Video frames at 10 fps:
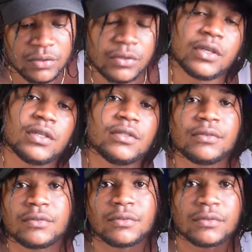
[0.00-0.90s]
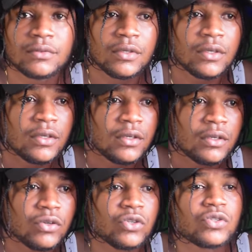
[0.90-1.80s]
Well,
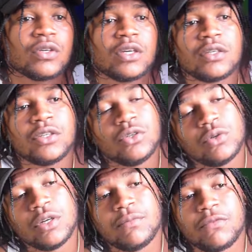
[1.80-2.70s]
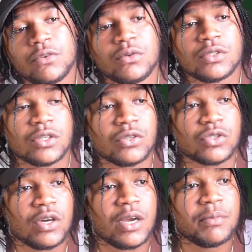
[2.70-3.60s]
those one the youth them for know so just
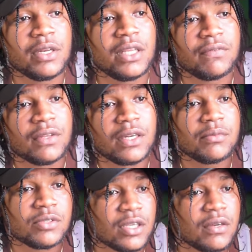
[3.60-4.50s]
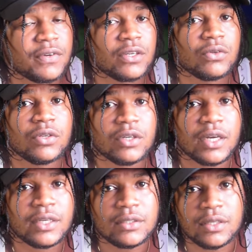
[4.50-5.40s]
go and believe in themselves and do the
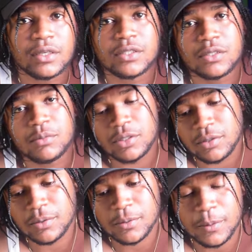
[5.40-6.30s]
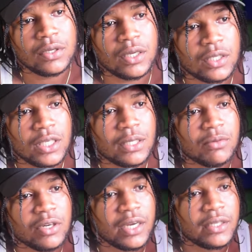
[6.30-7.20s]
right thing, you see me? And keep
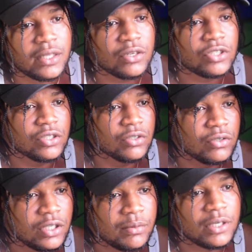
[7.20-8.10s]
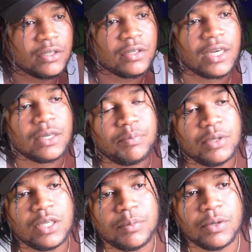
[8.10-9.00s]
the right energy around them and the right
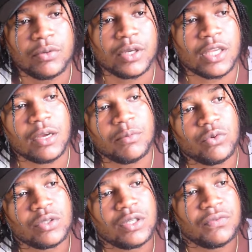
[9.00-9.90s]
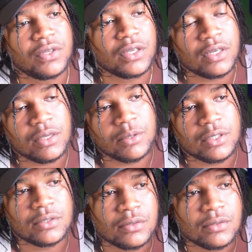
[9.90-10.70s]
people. We can motivate them and